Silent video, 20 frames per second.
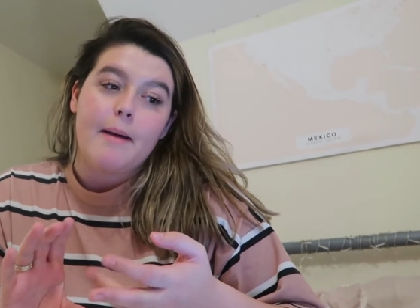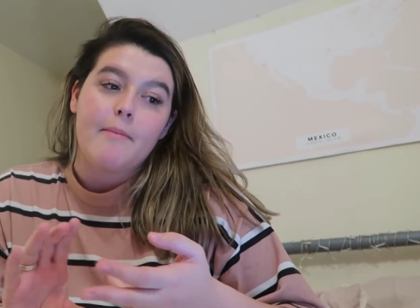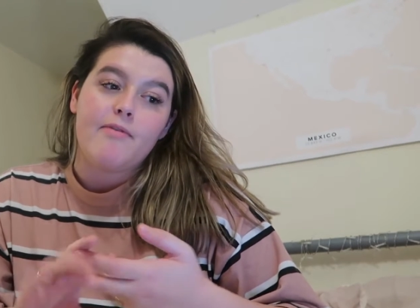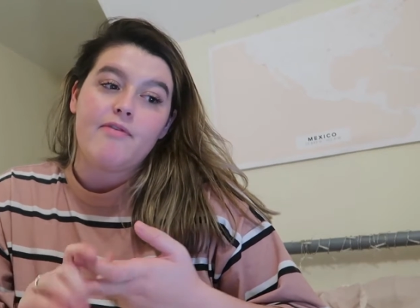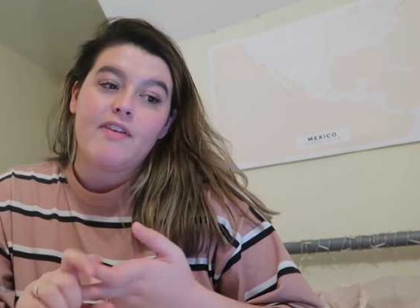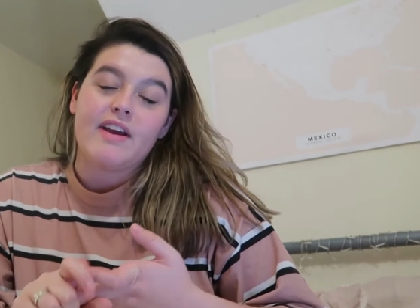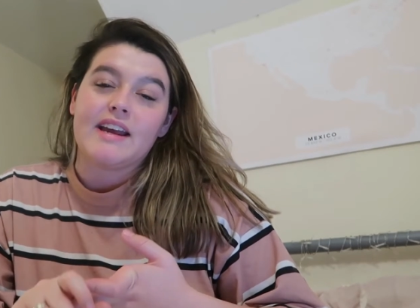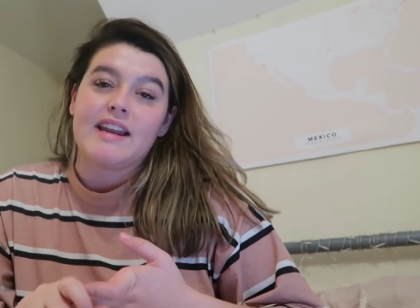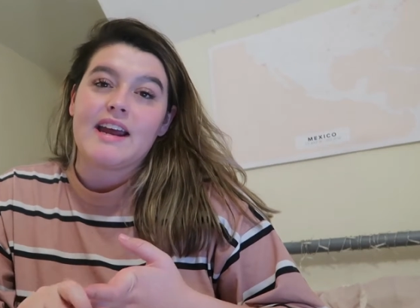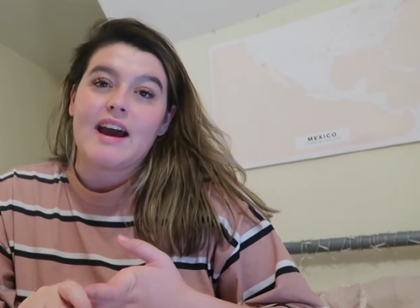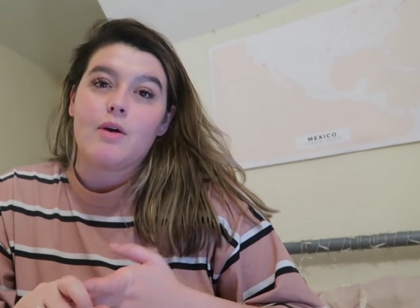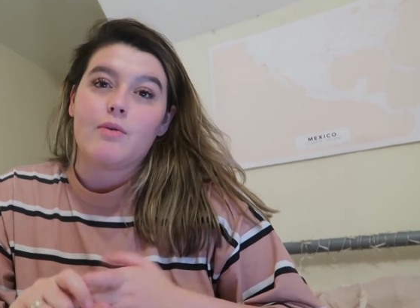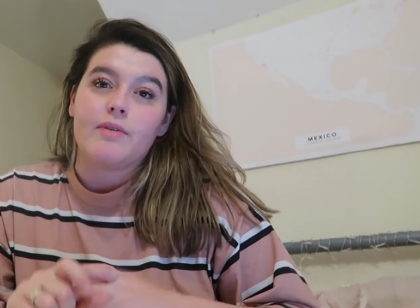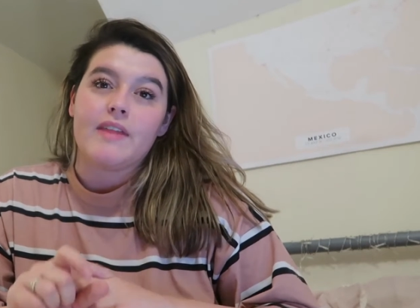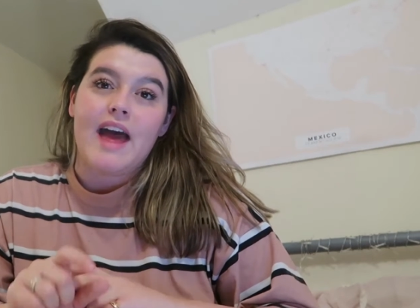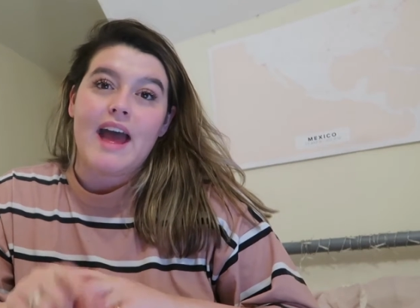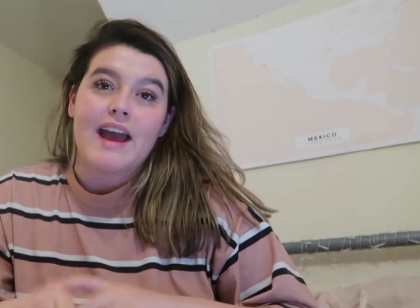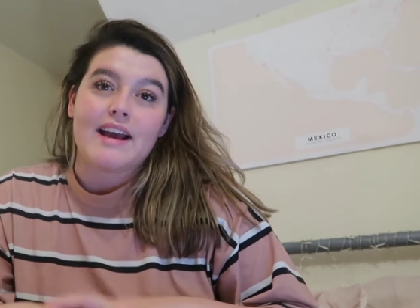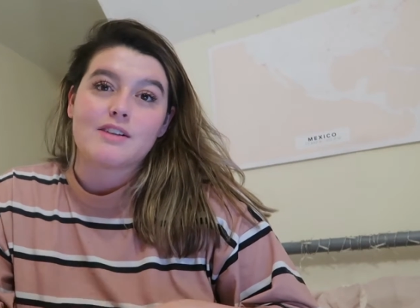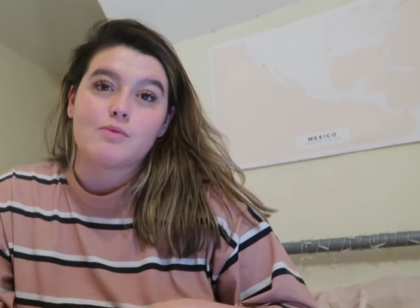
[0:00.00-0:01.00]
figured out
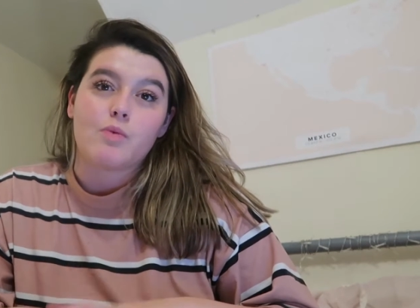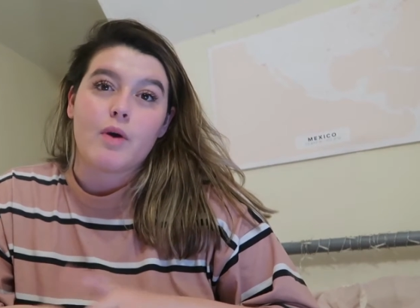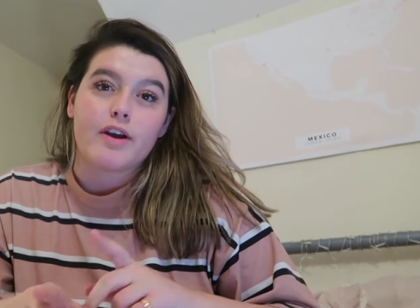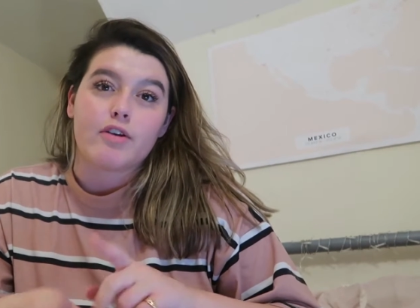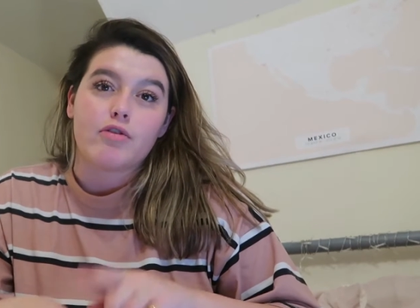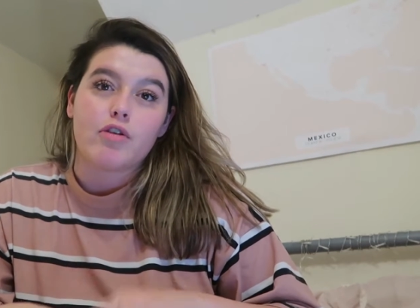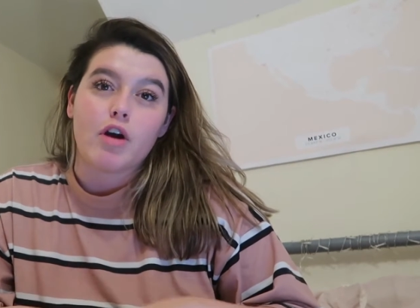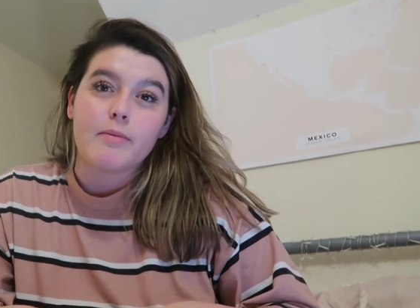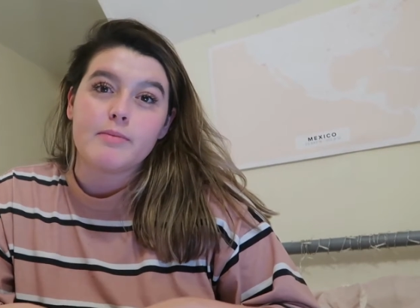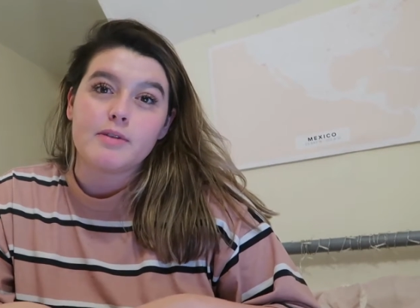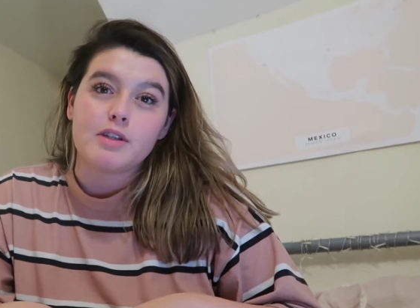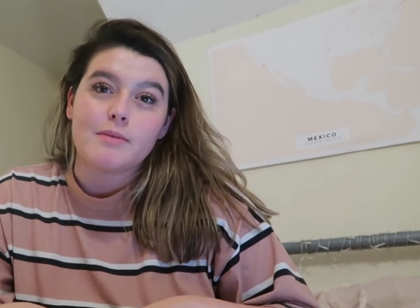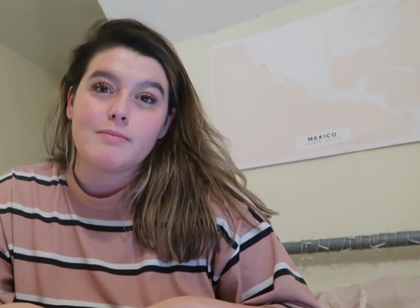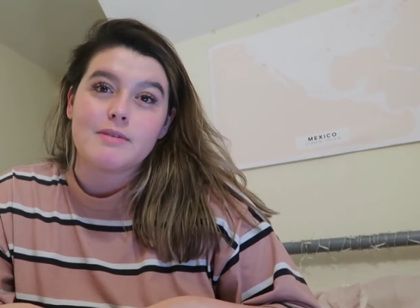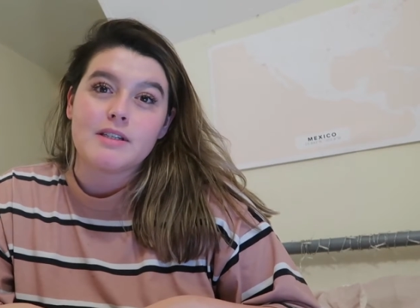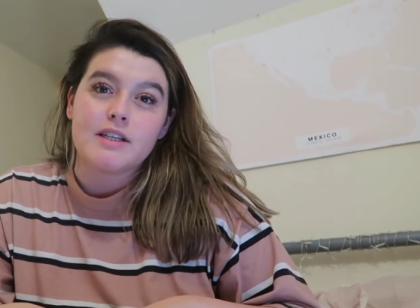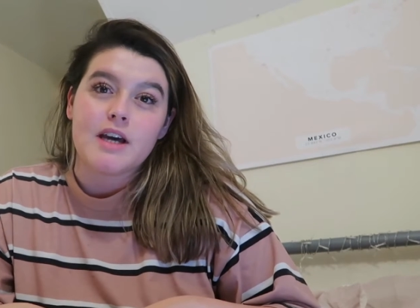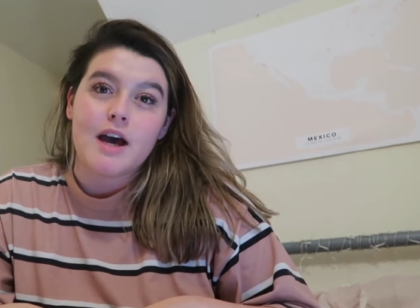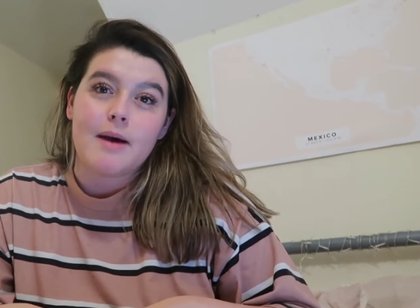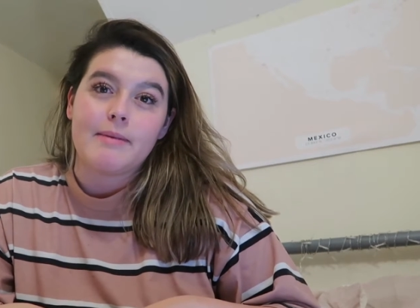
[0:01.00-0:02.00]
the XY chromosome
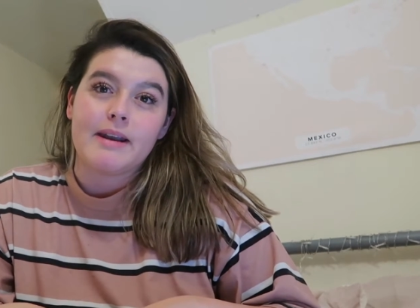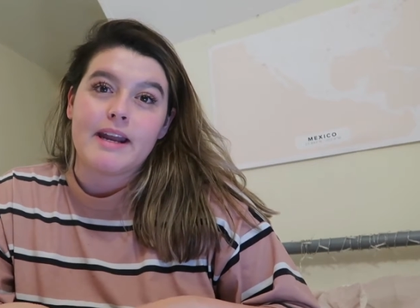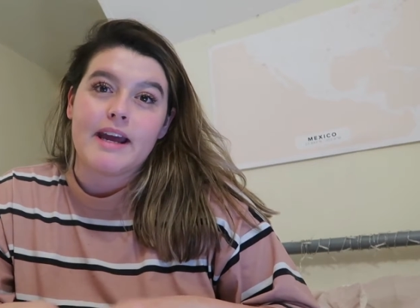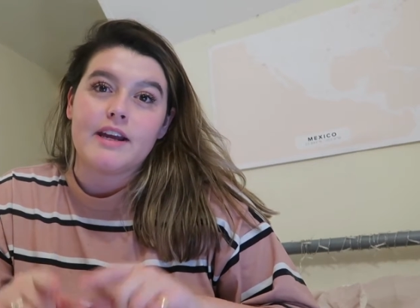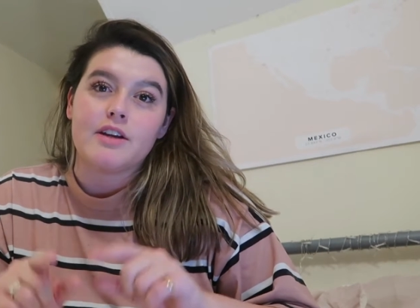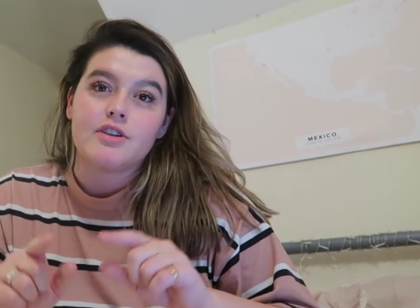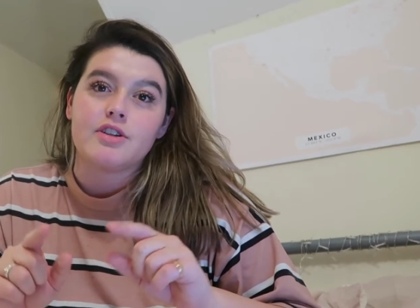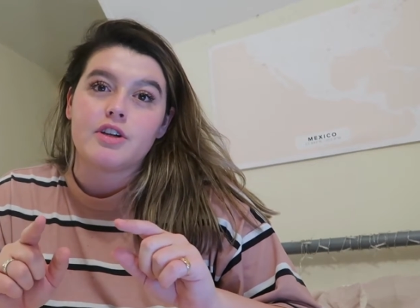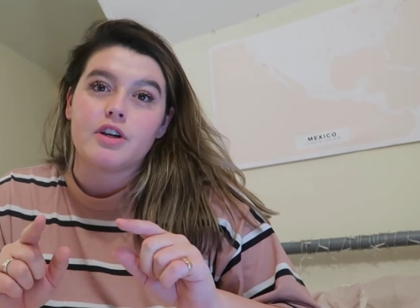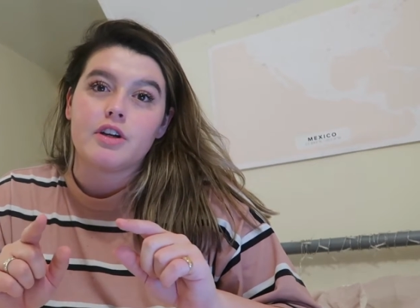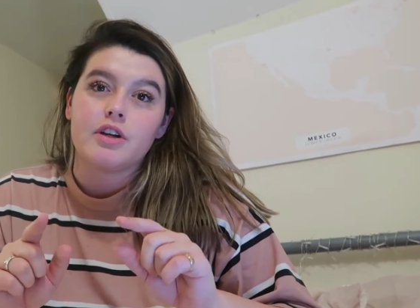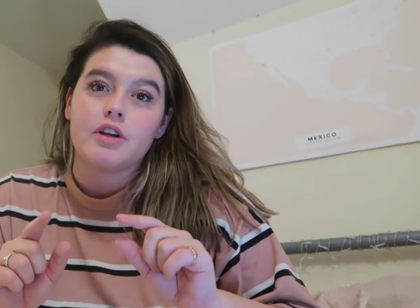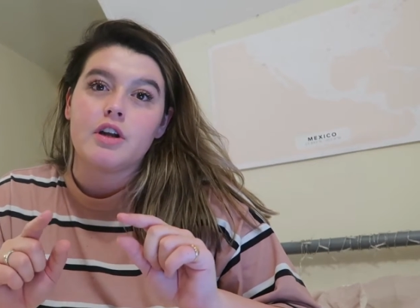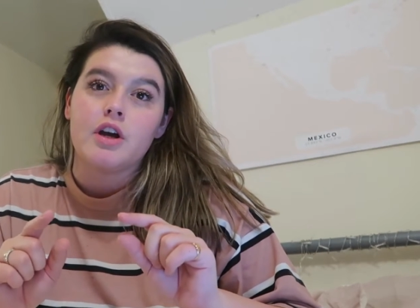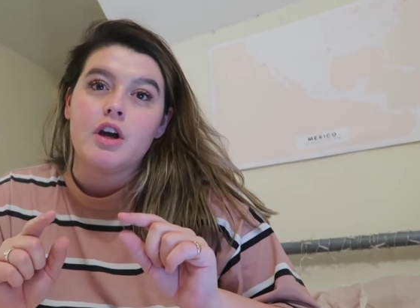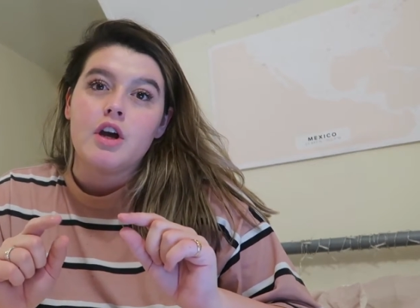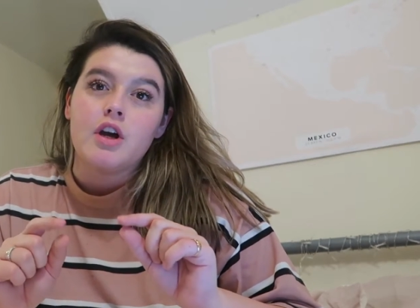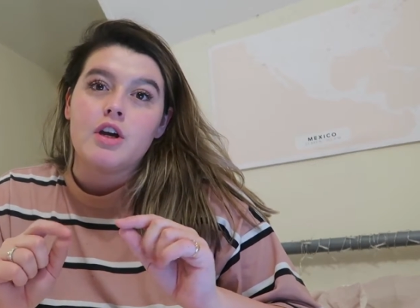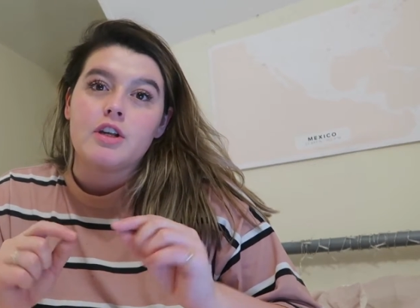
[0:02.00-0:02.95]
determination.